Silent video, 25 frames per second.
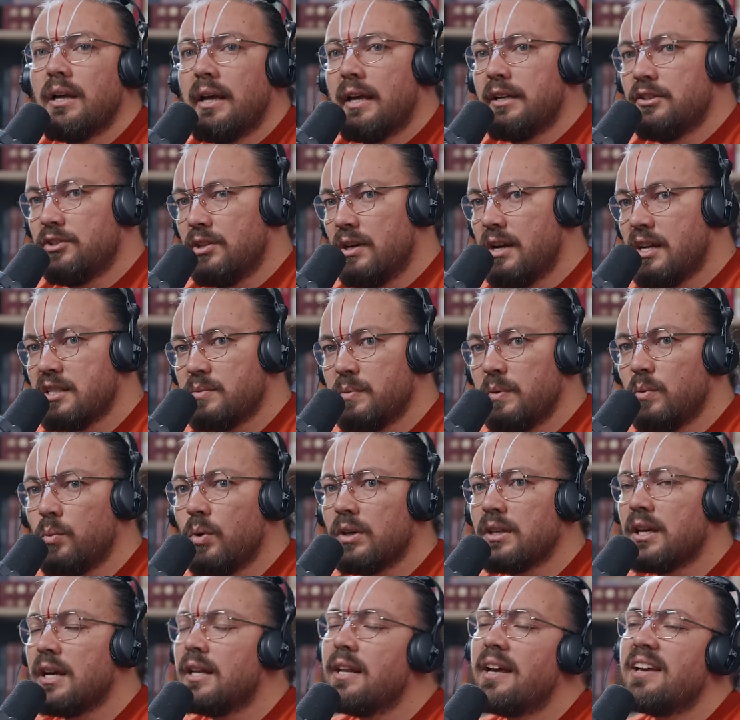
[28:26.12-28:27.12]
and she asked me,
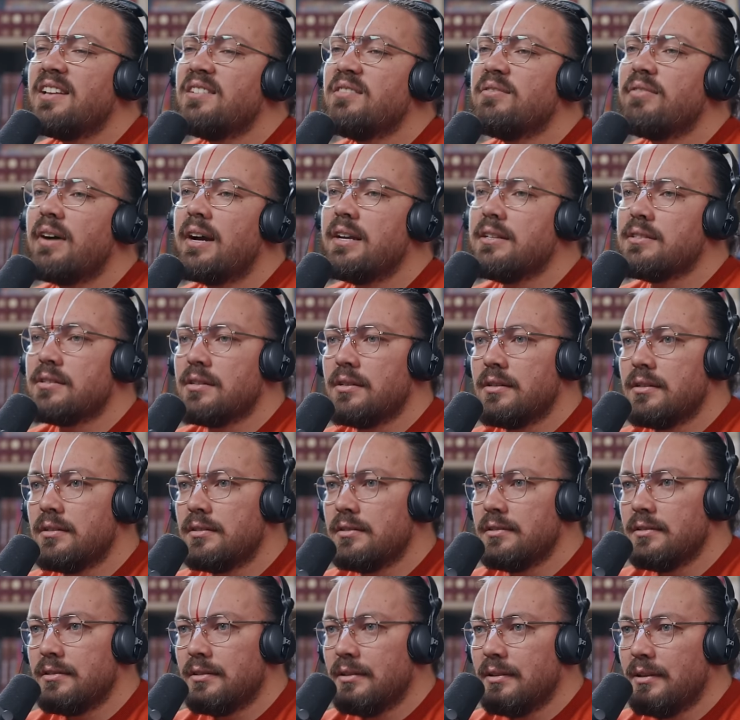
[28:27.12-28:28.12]
What can I advise
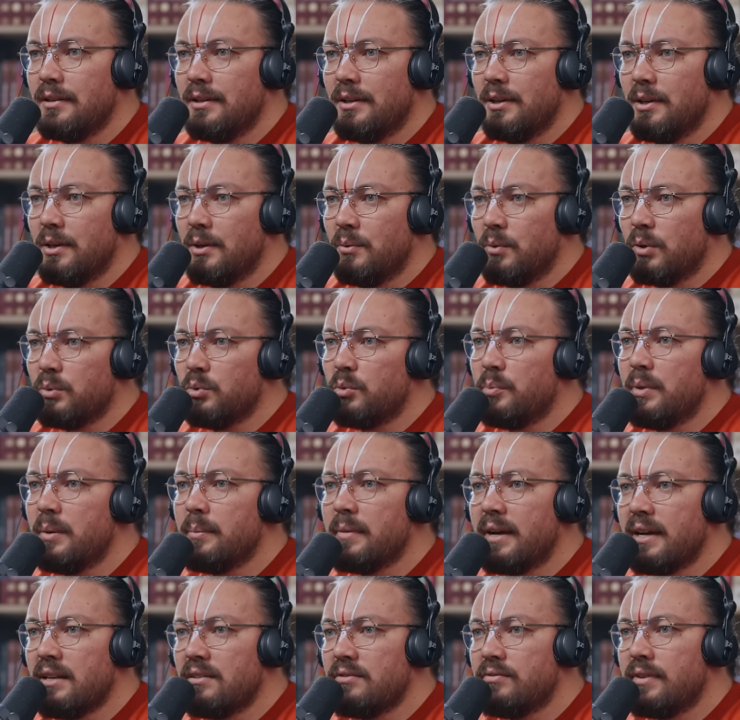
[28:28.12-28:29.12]
her? What would be
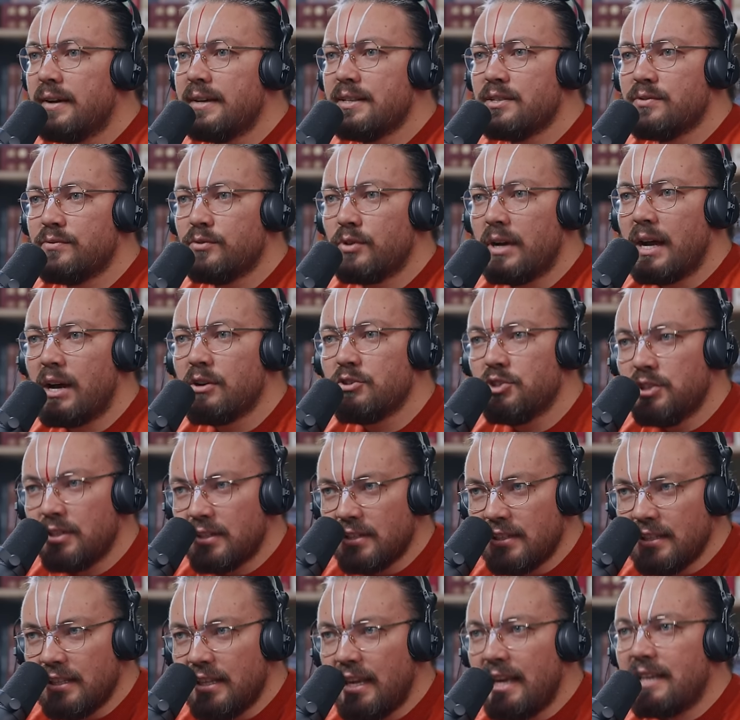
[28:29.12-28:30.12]
my advice for how she
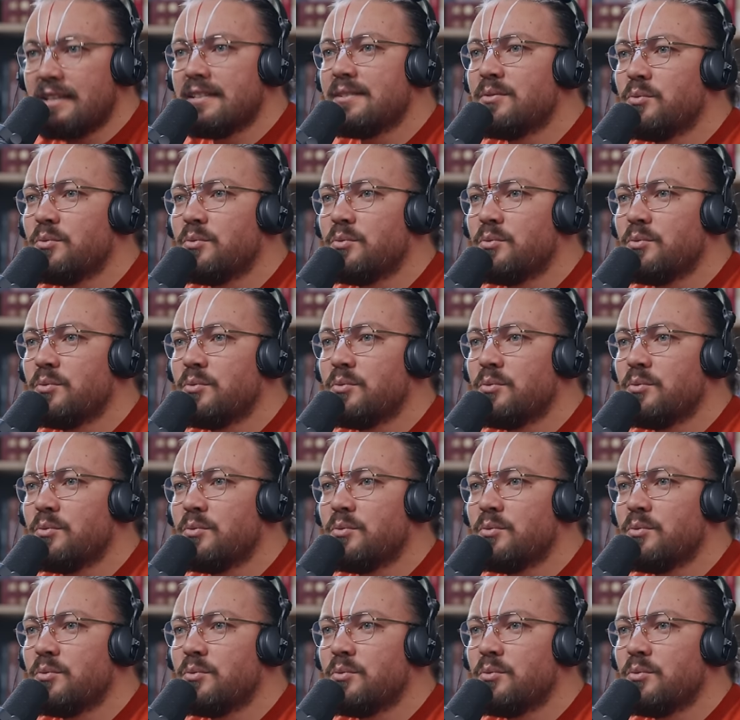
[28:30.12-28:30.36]
can get